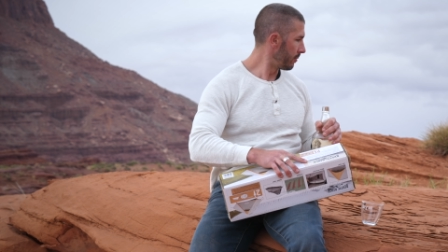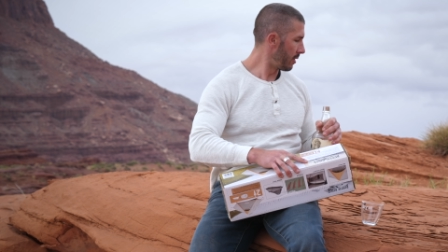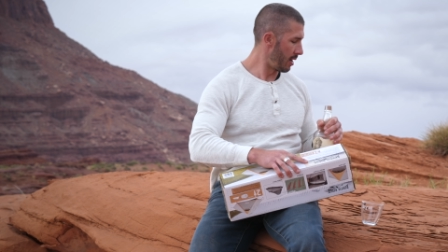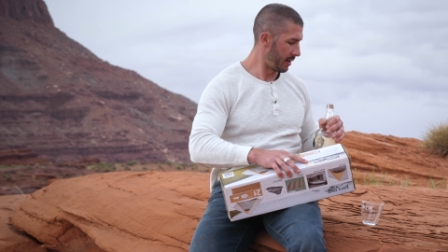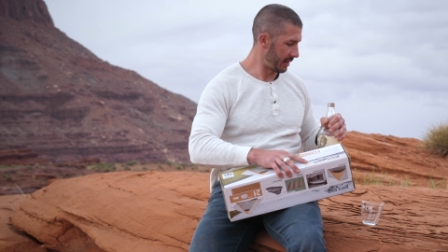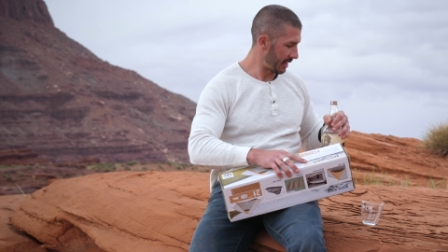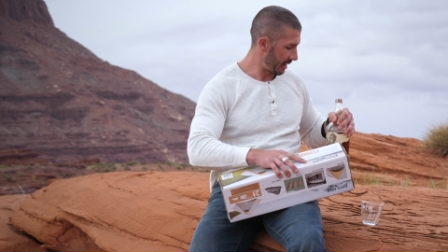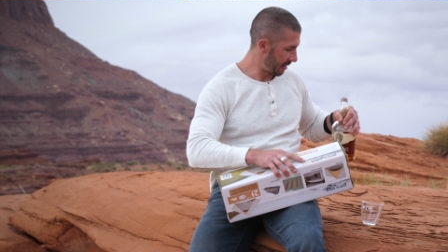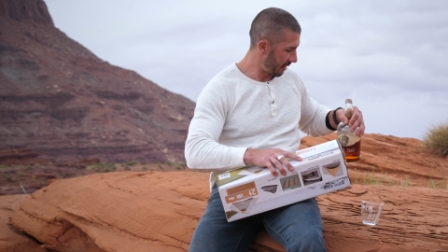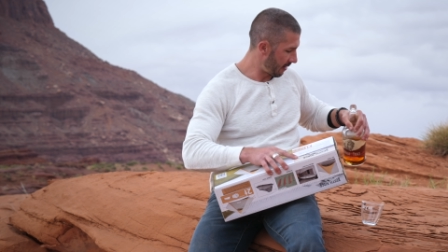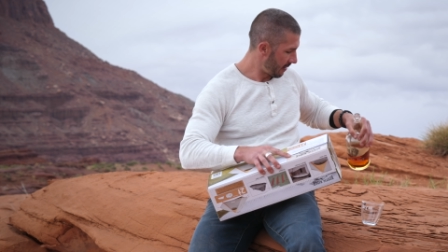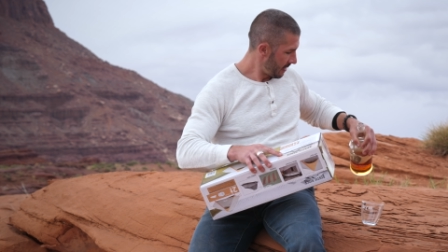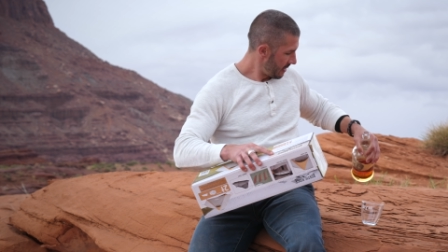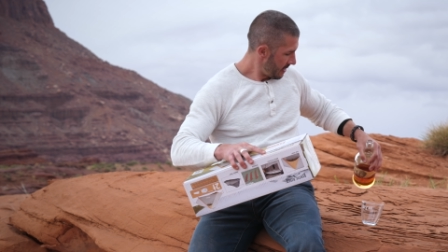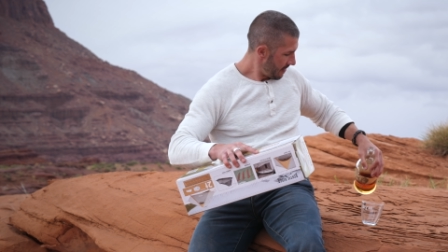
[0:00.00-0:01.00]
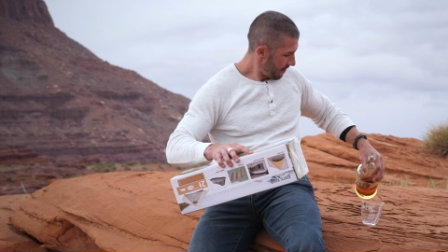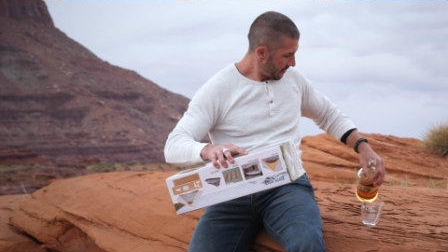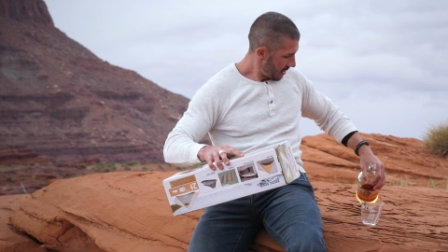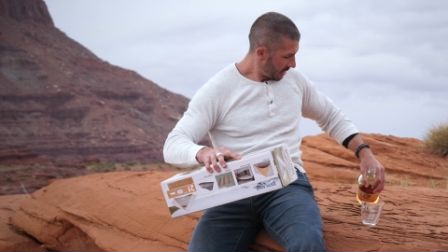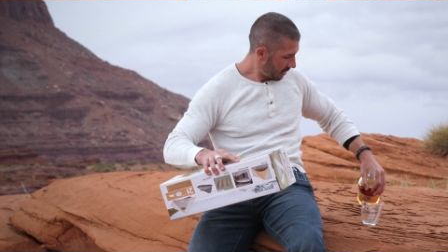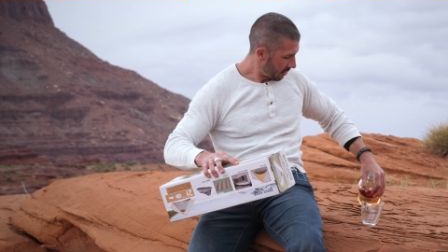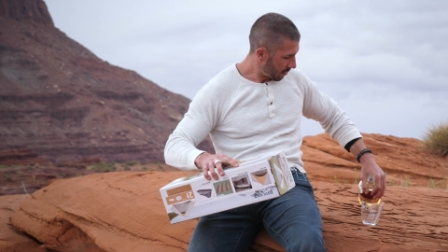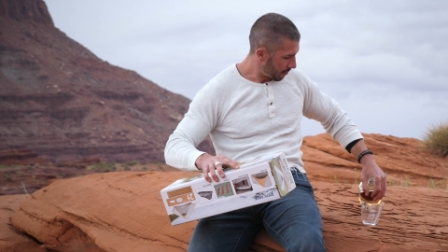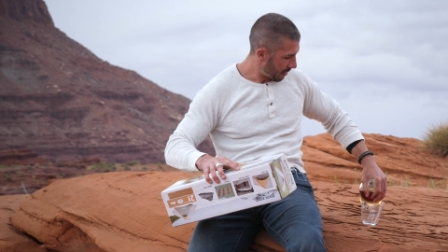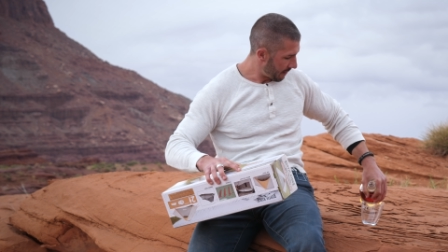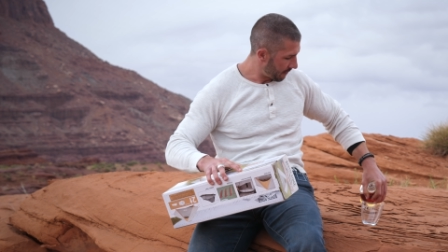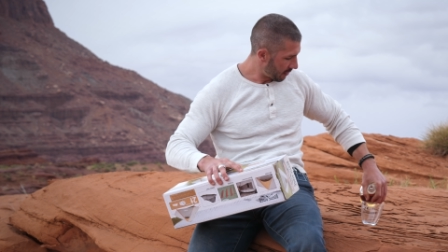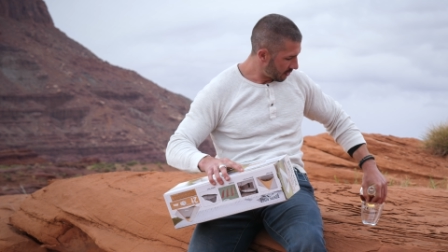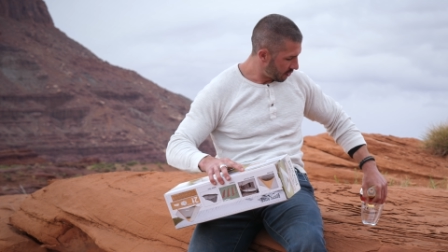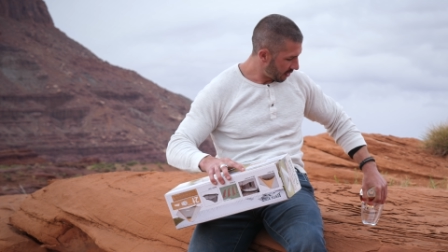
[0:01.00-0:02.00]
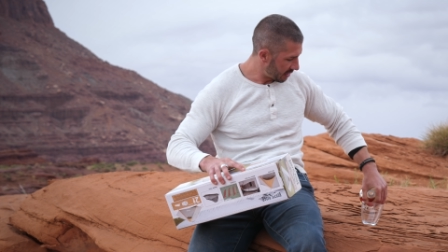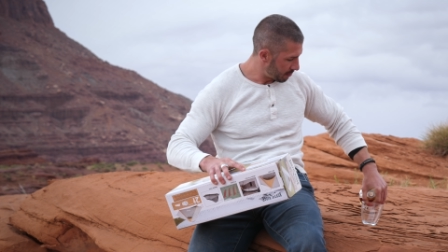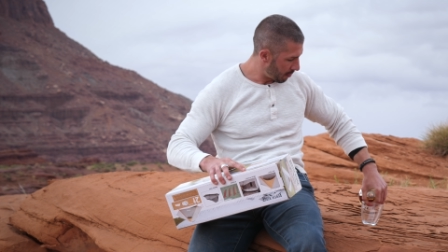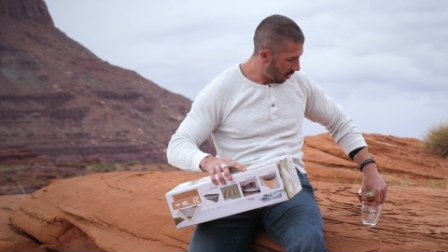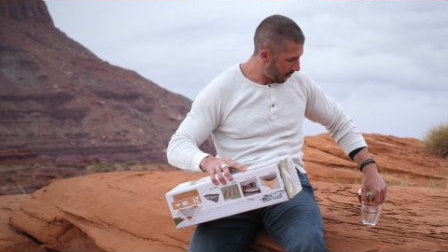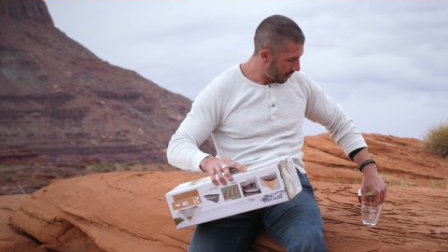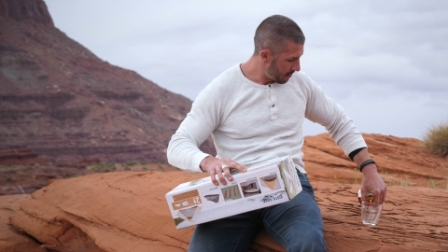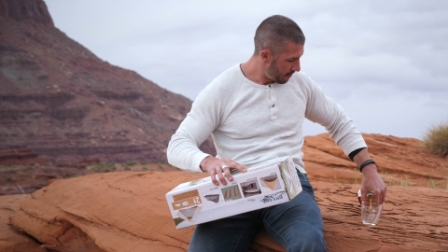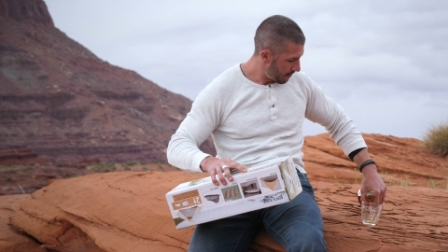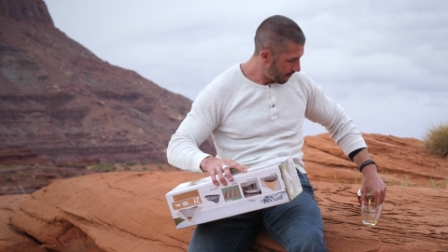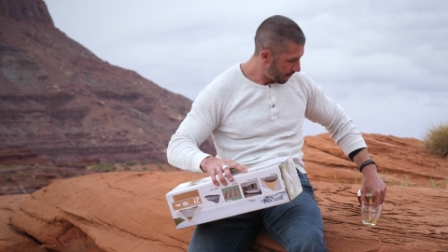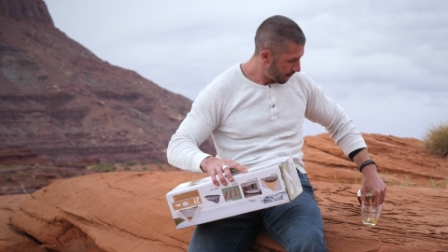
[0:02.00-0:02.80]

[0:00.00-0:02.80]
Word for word: I'll get that later. A little Buffalo Trace bourbon.